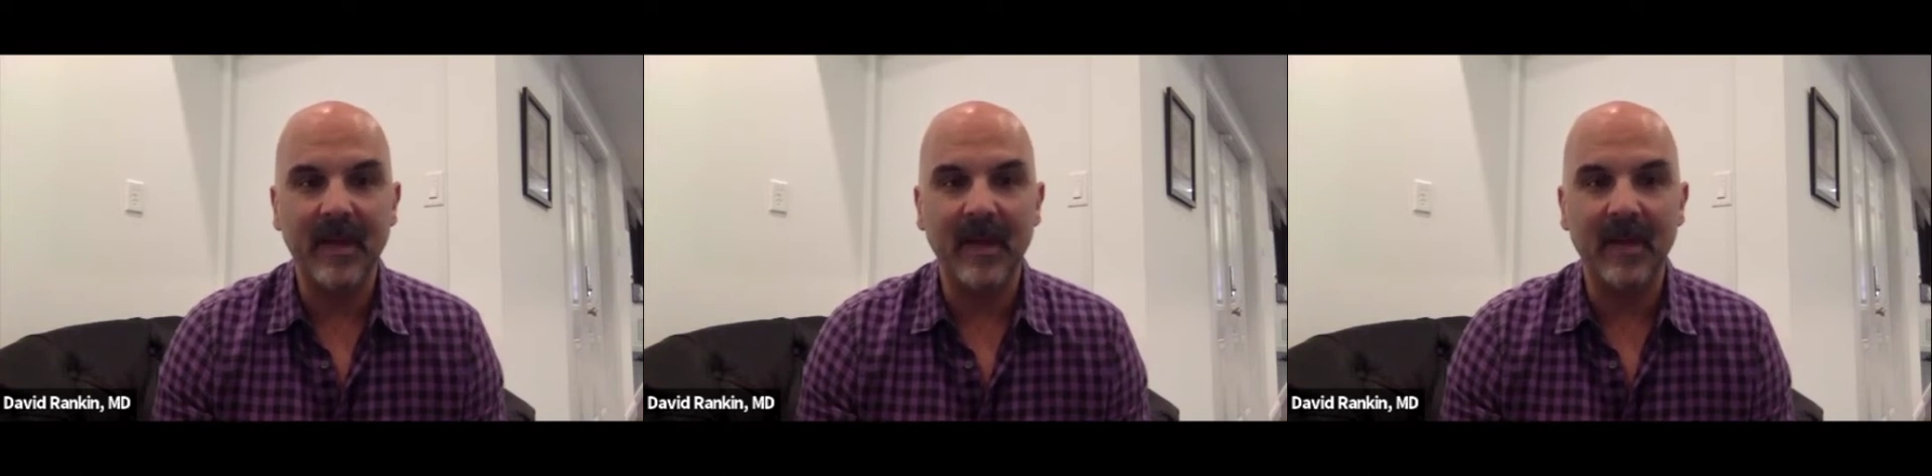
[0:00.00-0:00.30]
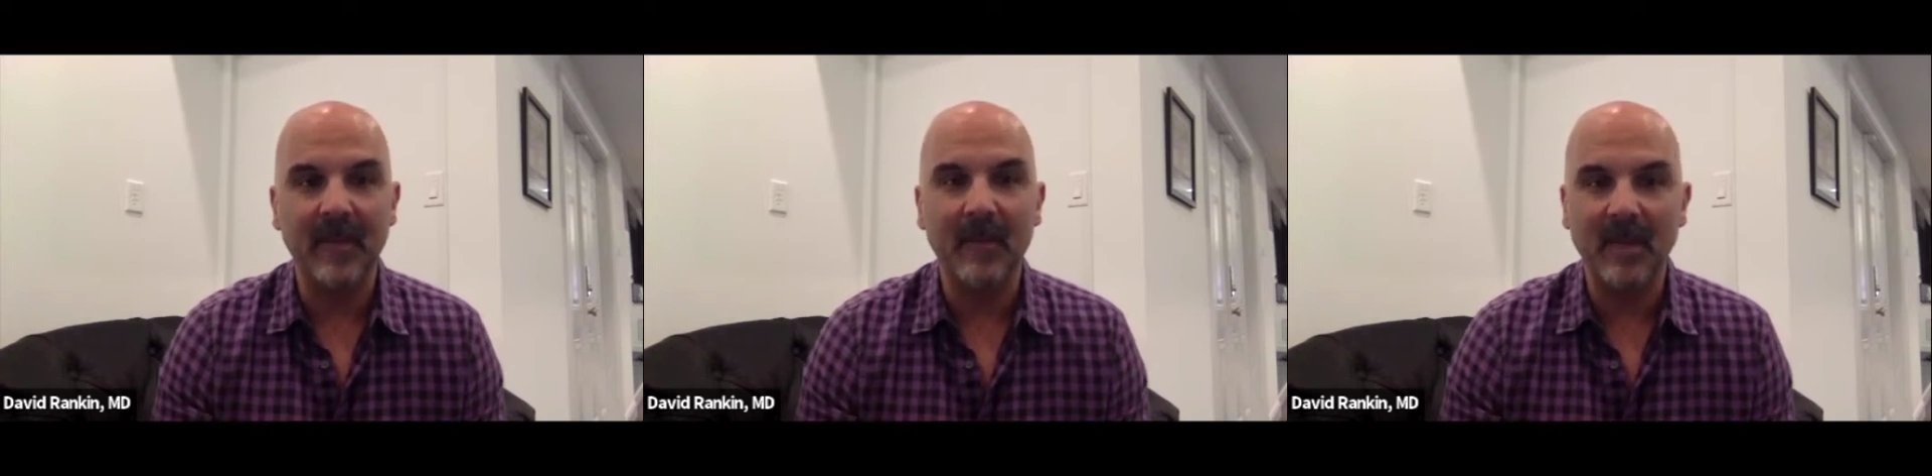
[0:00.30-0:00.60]

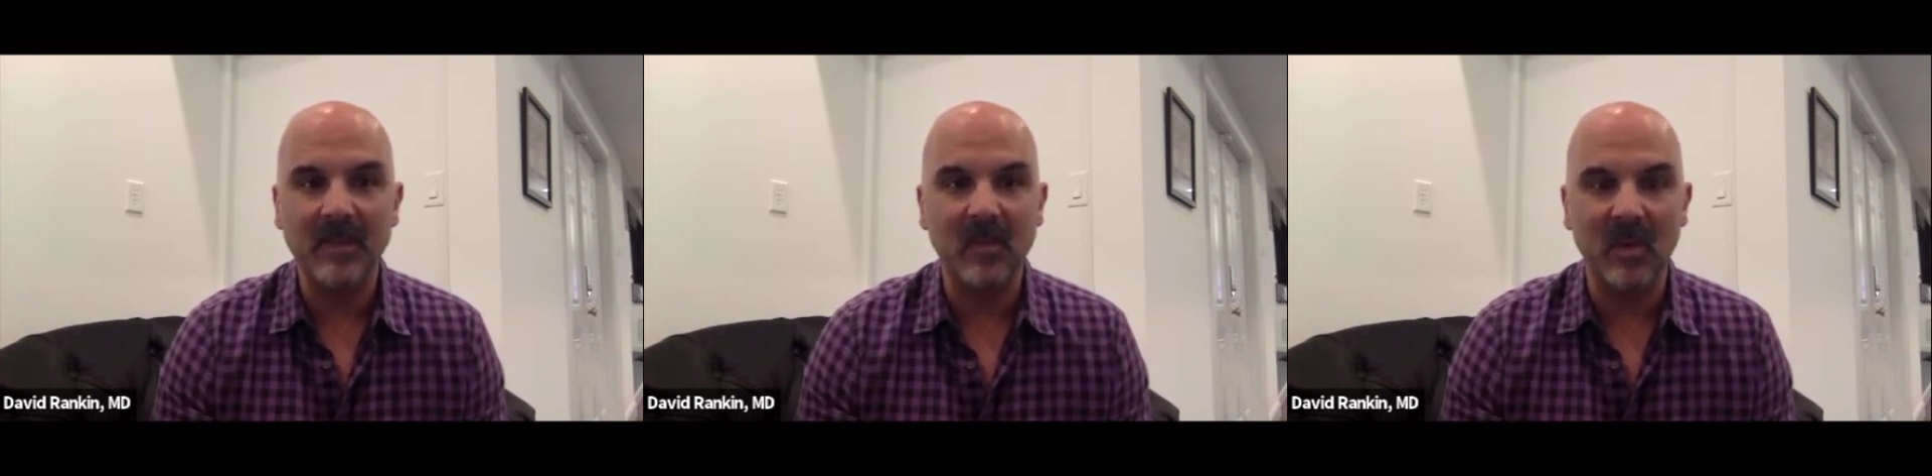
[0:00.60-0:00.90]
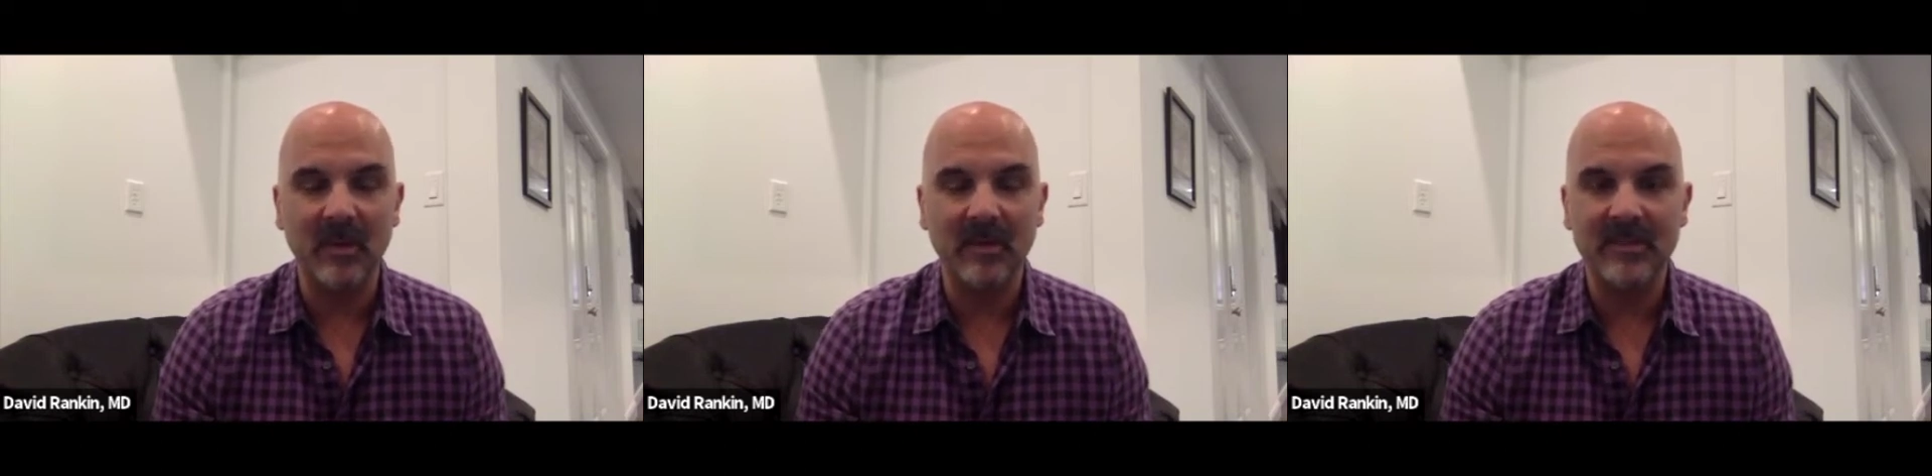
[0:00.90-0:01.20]
um, much
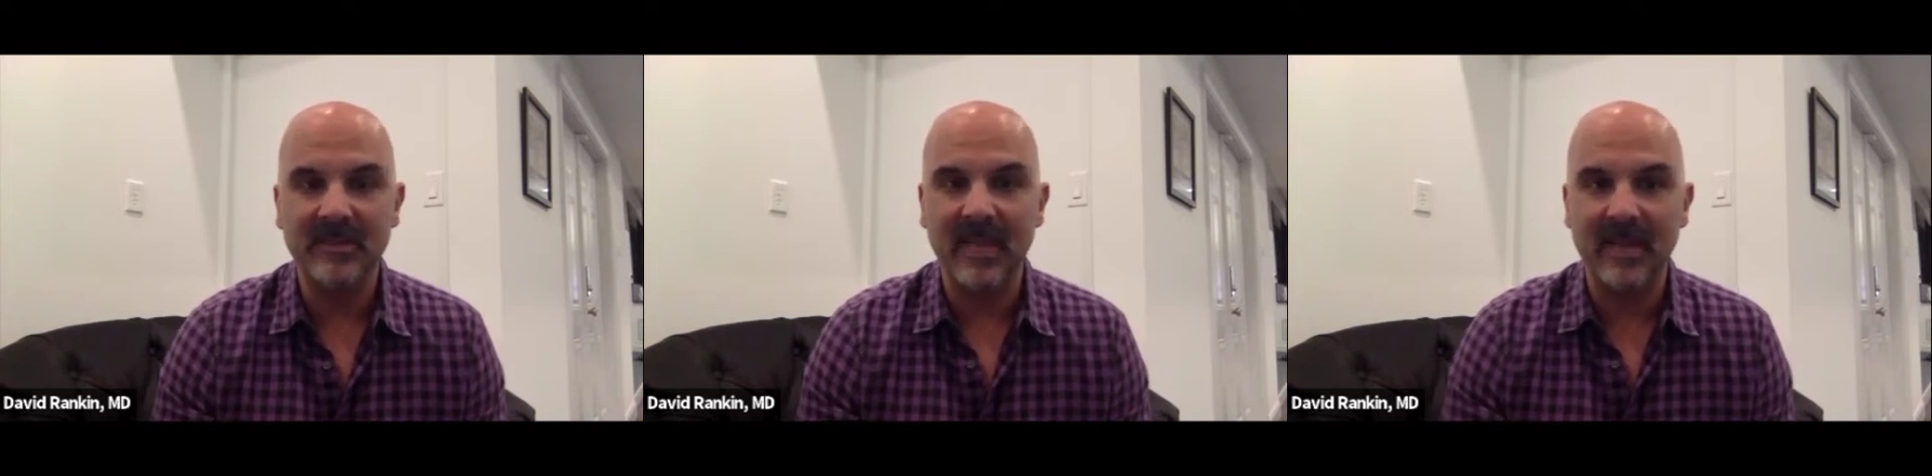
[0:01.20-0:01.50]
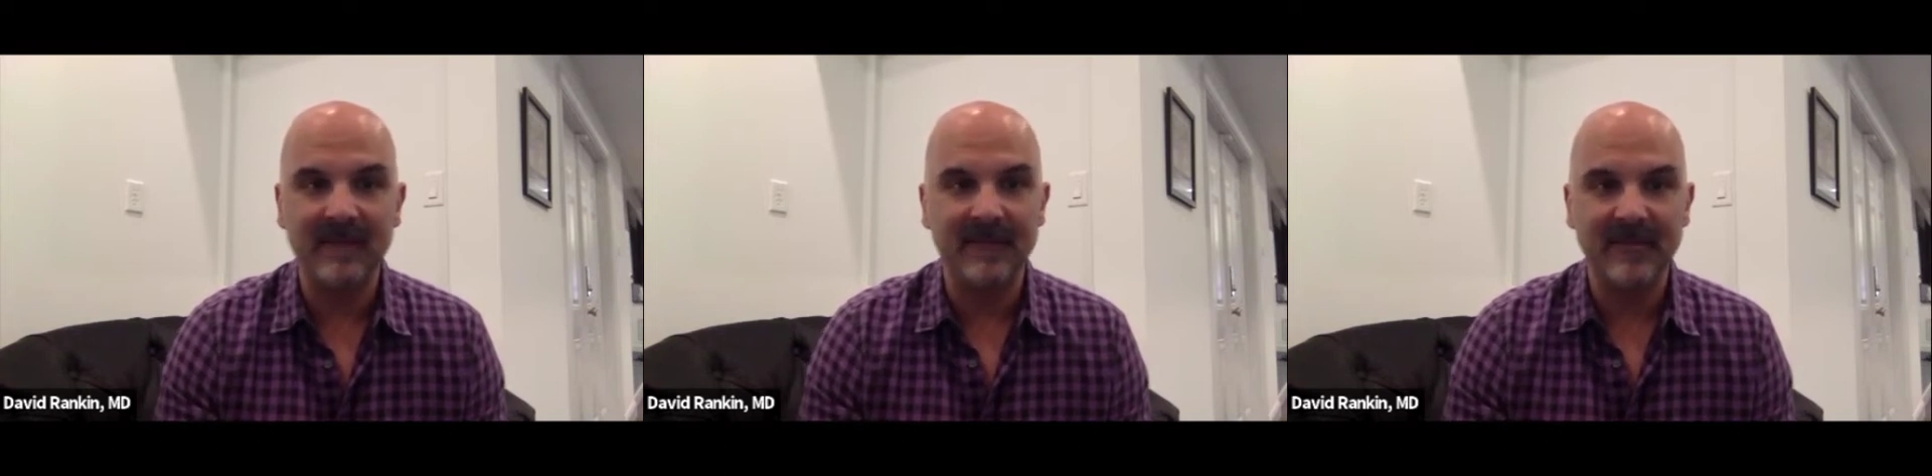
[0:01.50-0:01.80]
more
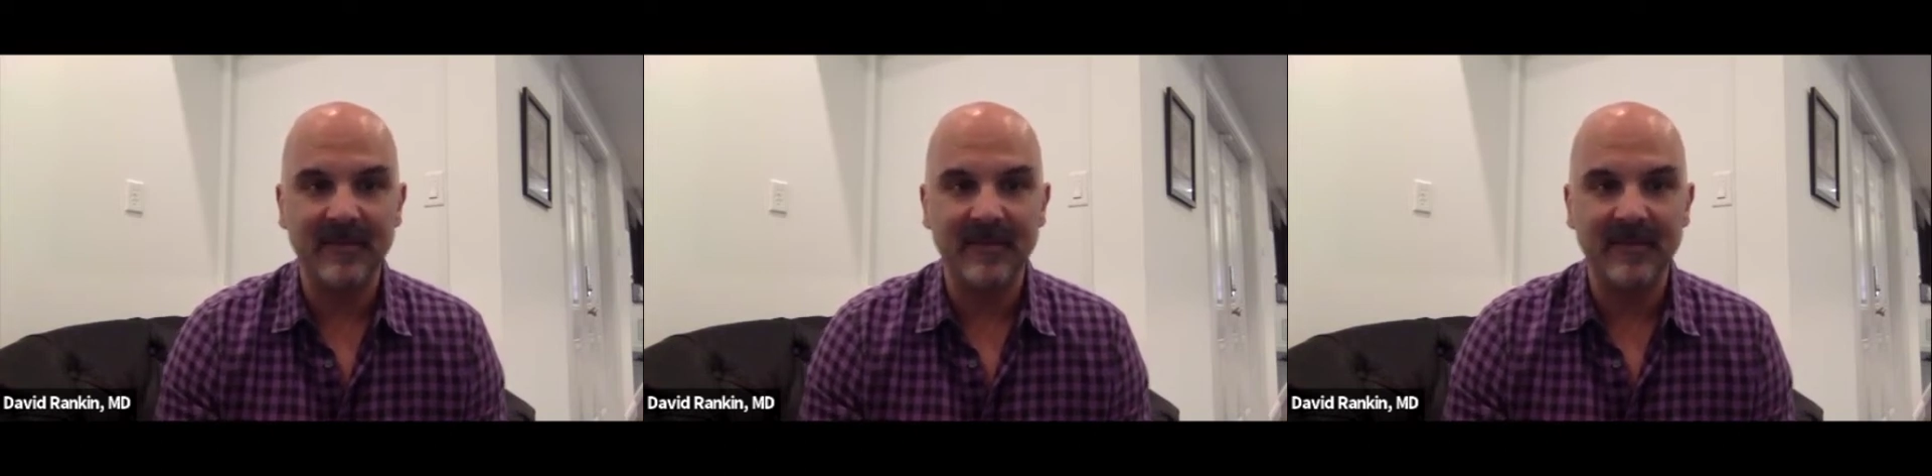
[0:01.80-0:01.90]
safe,